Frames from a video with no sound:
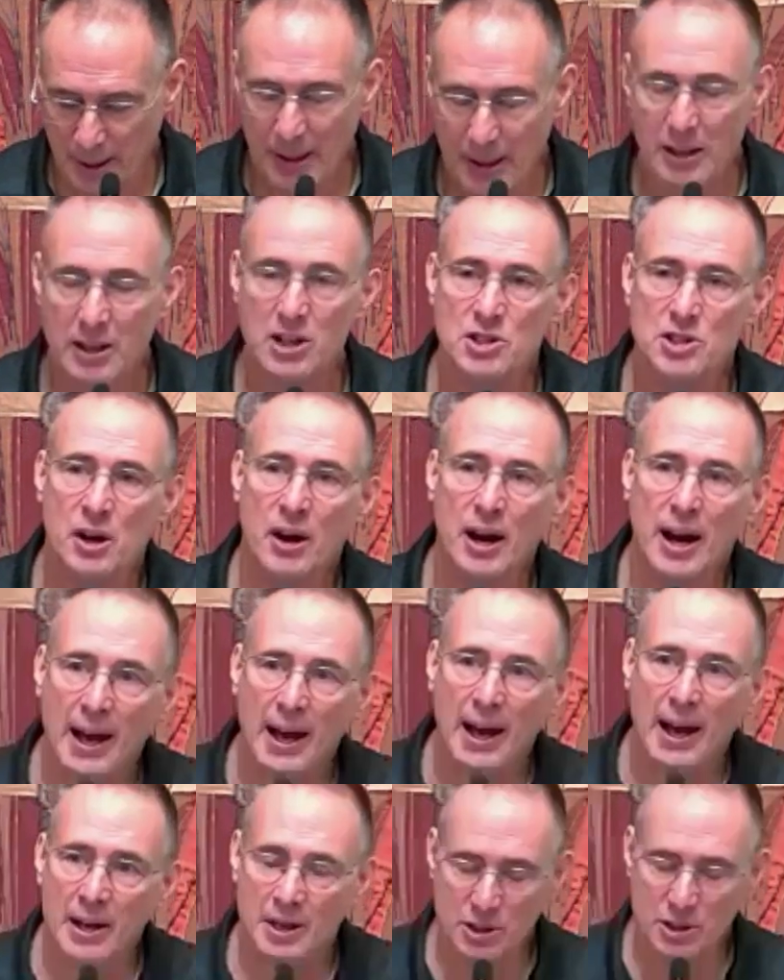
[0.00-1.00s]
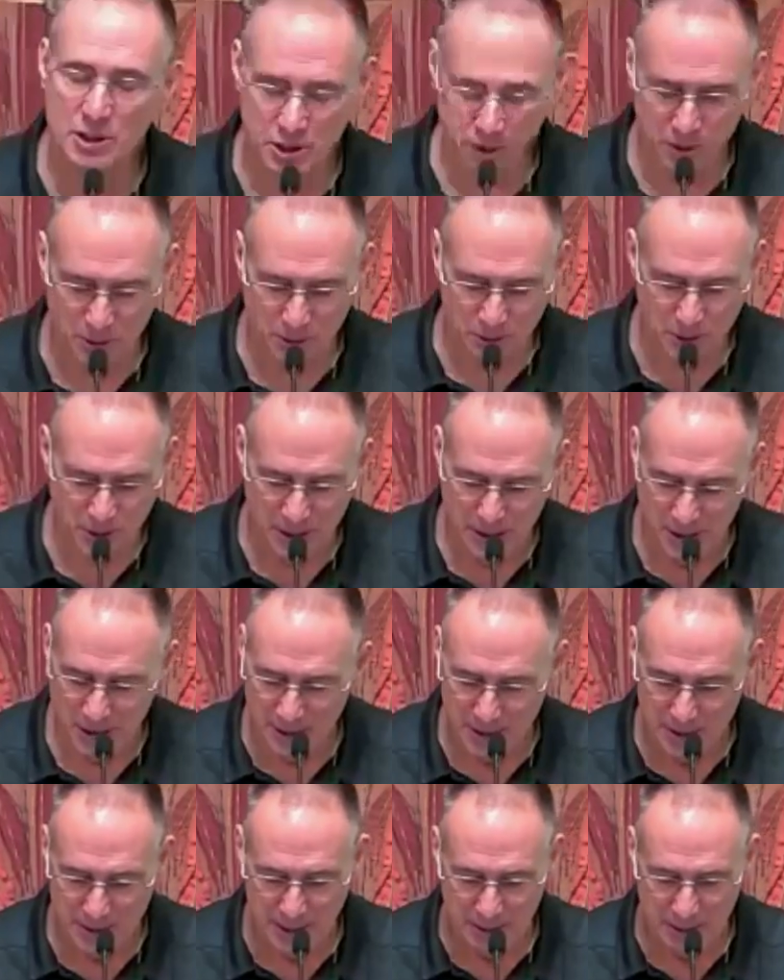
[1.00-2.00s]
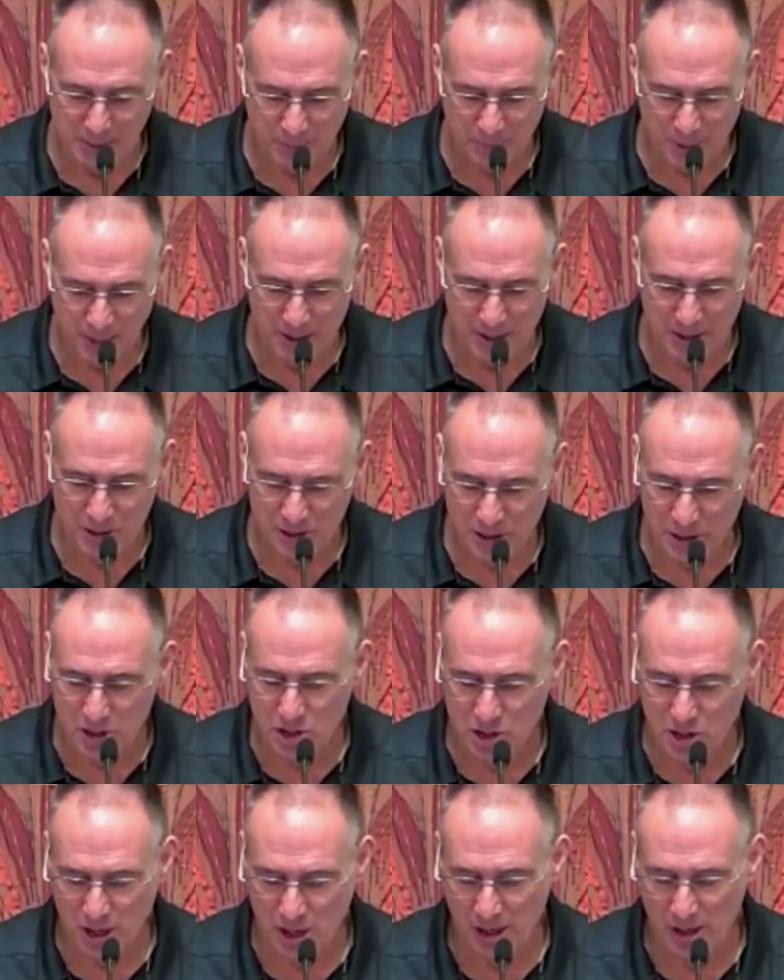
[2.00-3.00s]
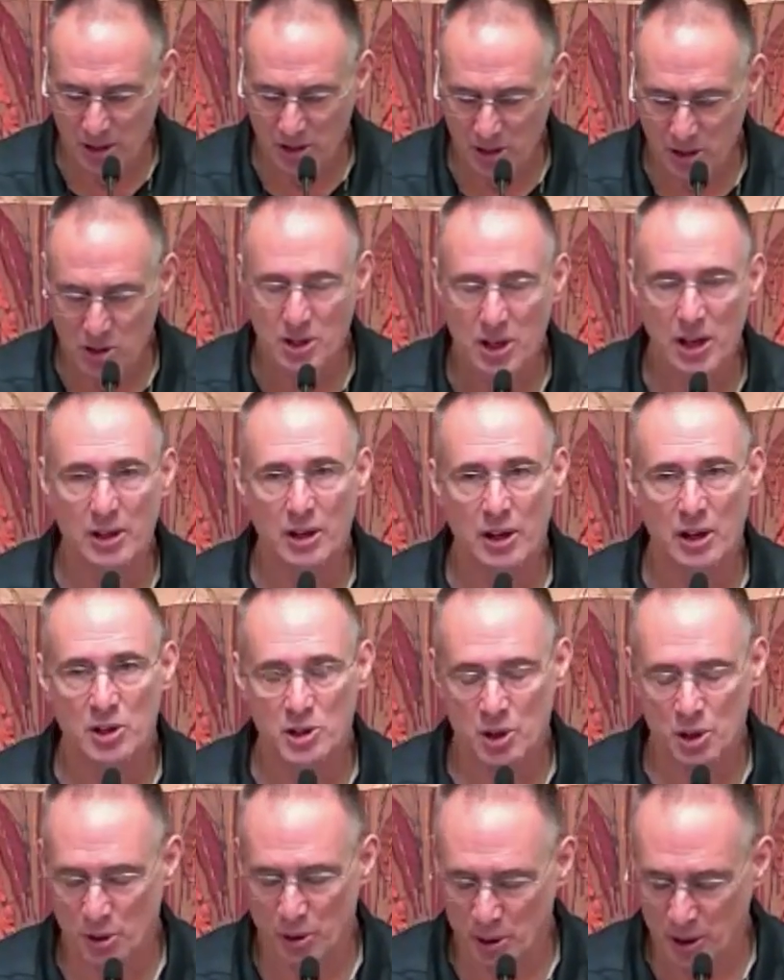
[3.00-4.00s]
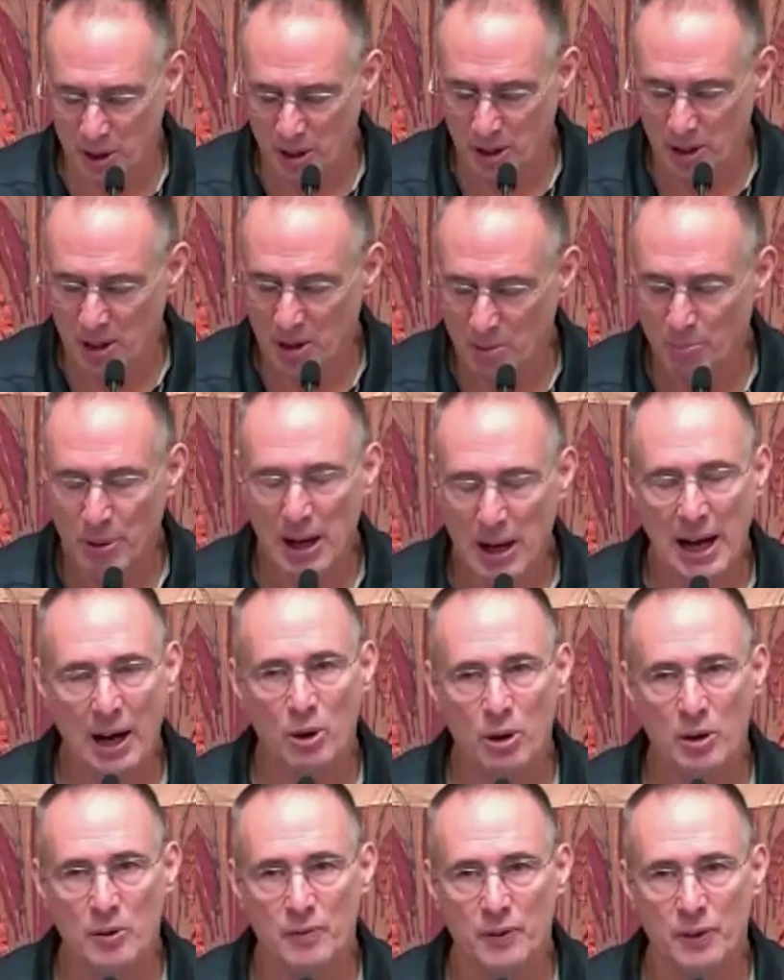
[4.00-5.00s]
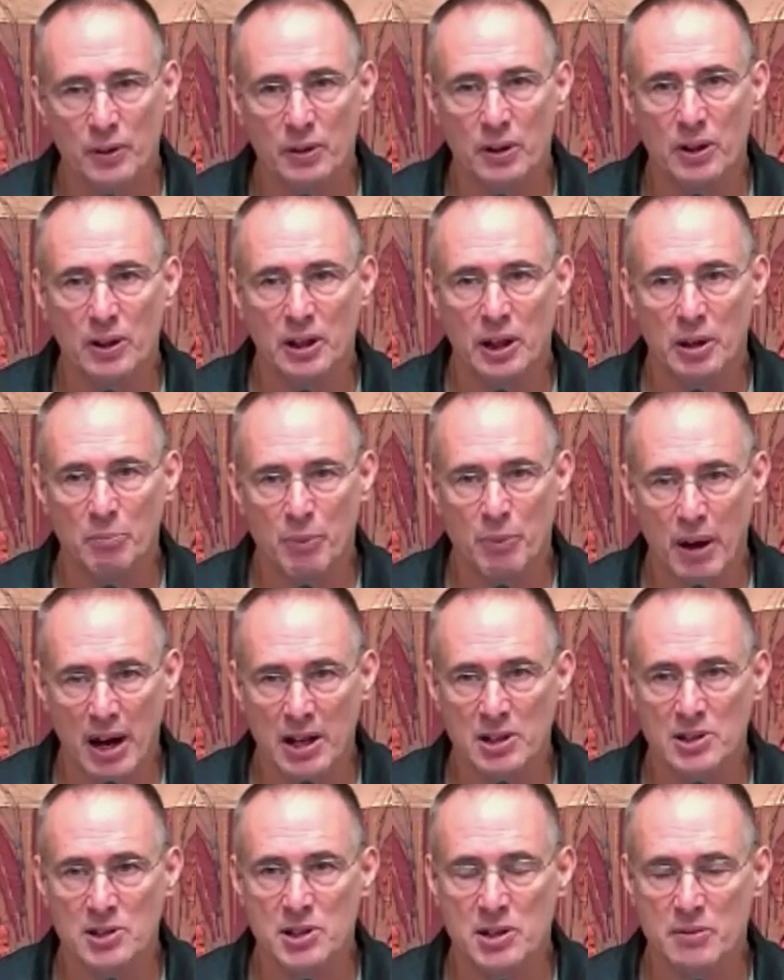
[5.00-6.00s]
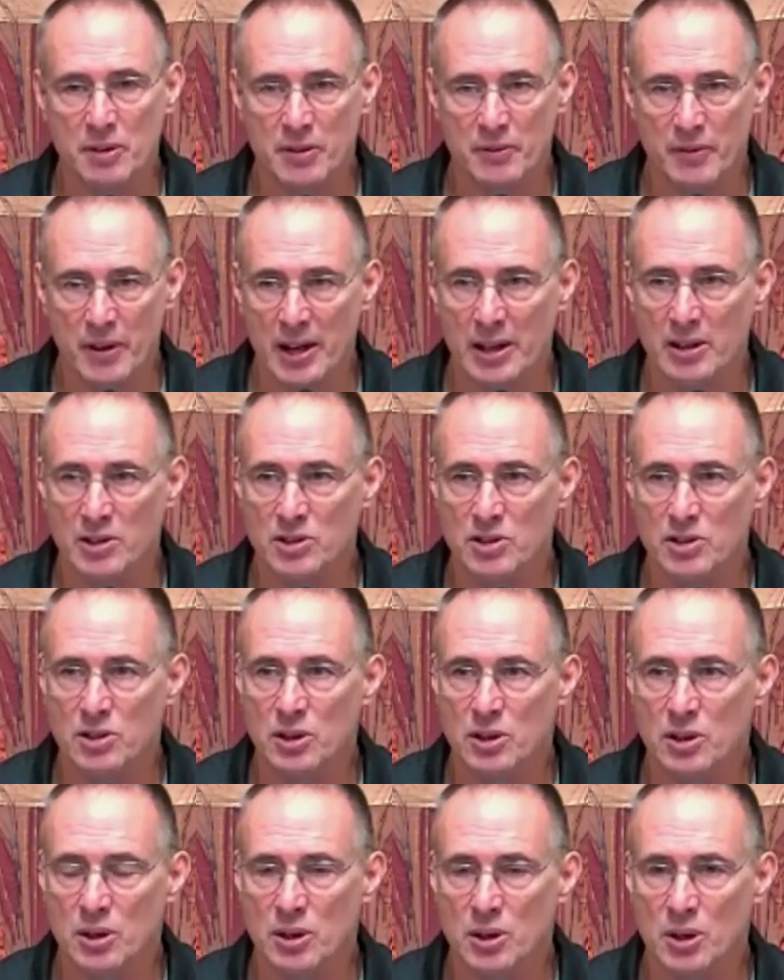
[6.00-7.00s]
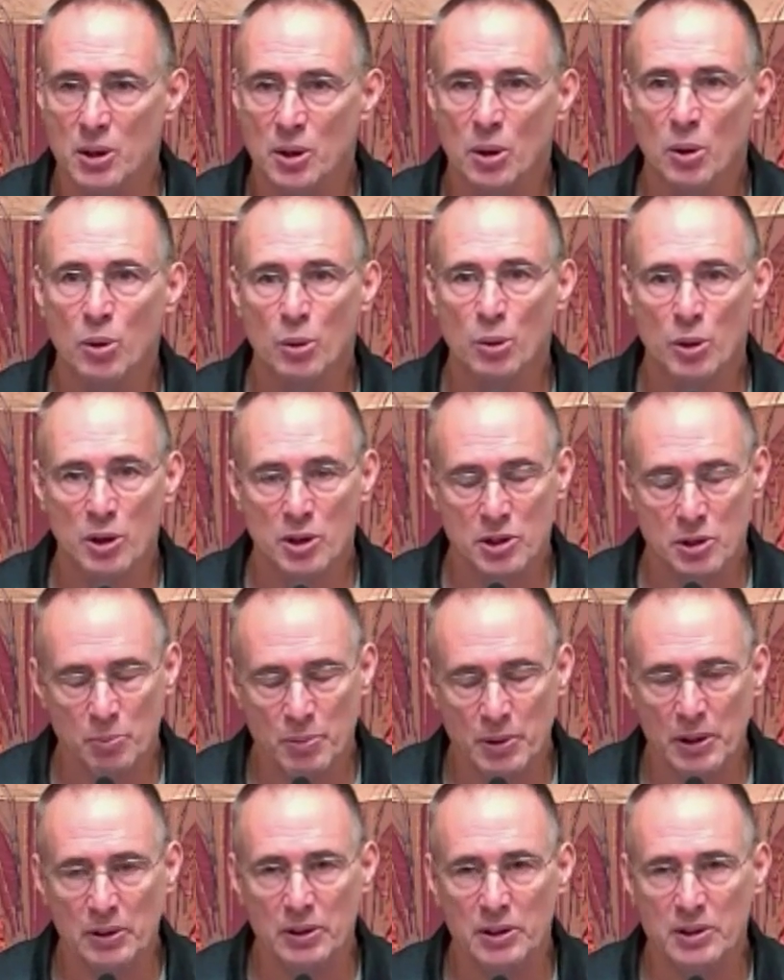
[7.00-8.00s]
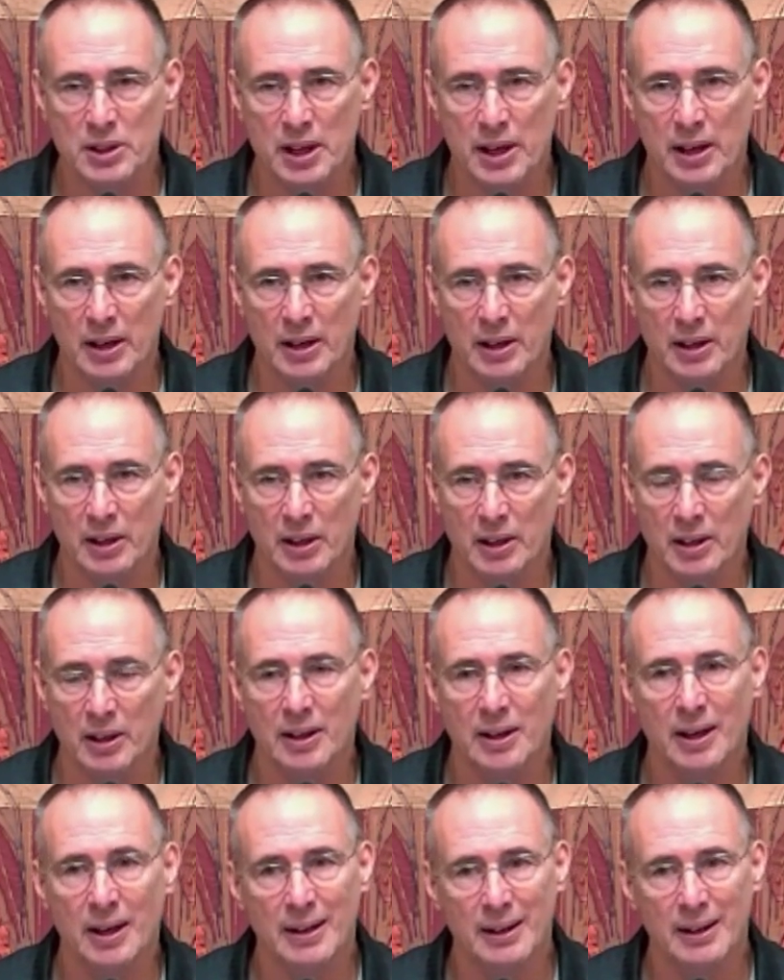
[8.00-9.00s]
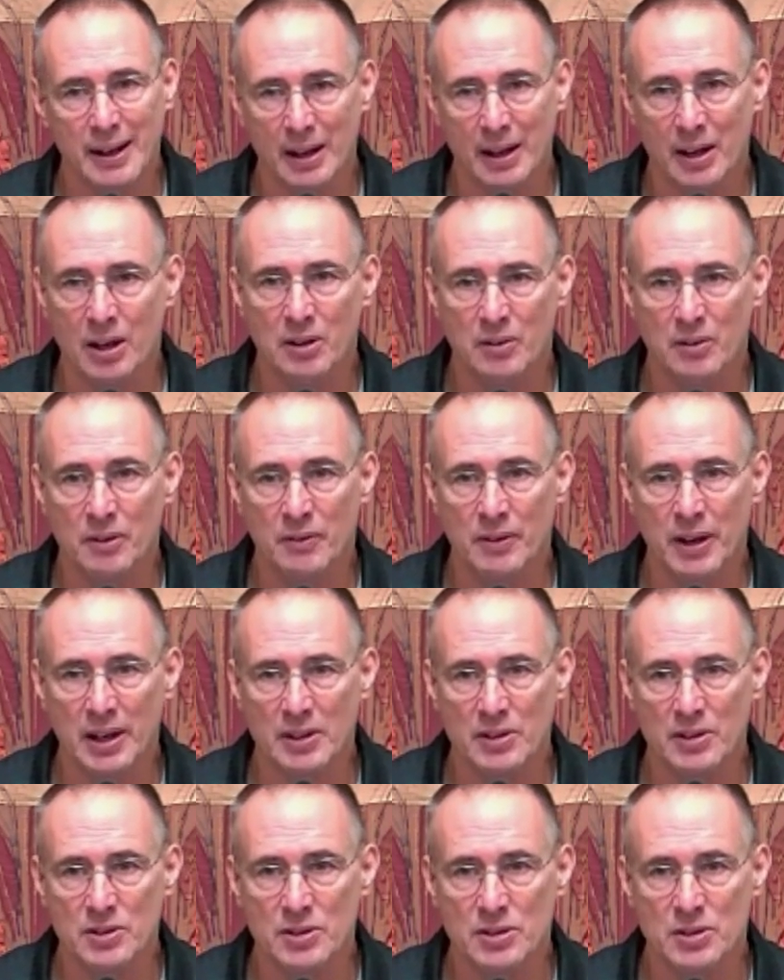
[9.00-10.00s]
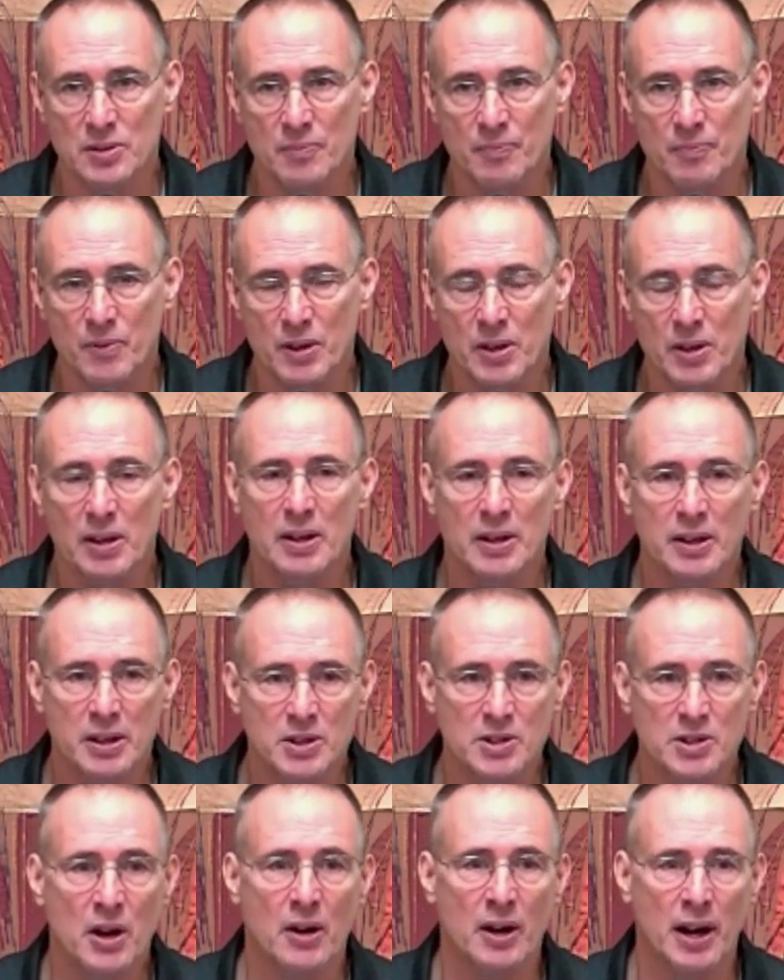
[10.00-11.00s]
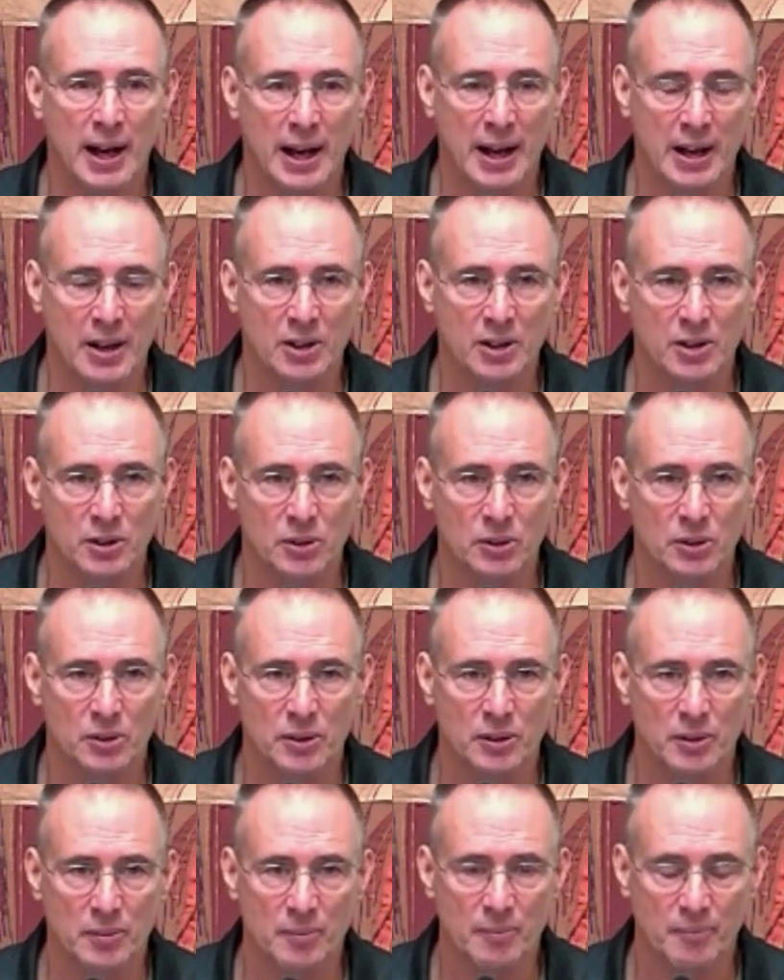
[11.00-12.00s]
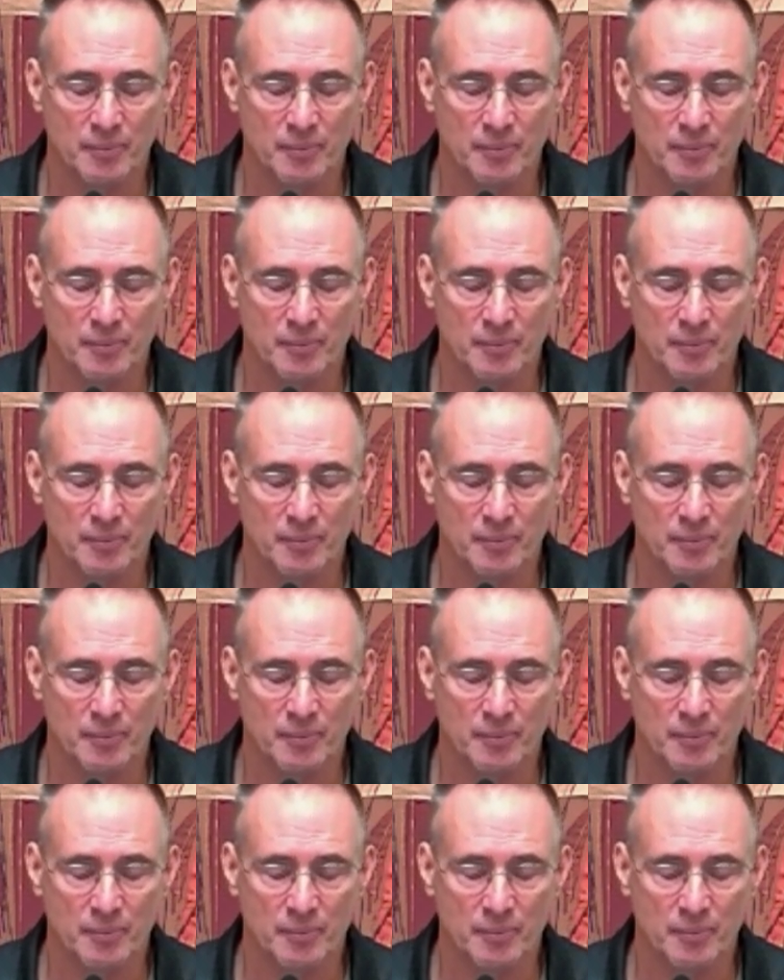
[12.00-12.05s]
It is our attitude that makes these changes in our journey powerful and positive events, or debilitating and negative events. It is our attitude.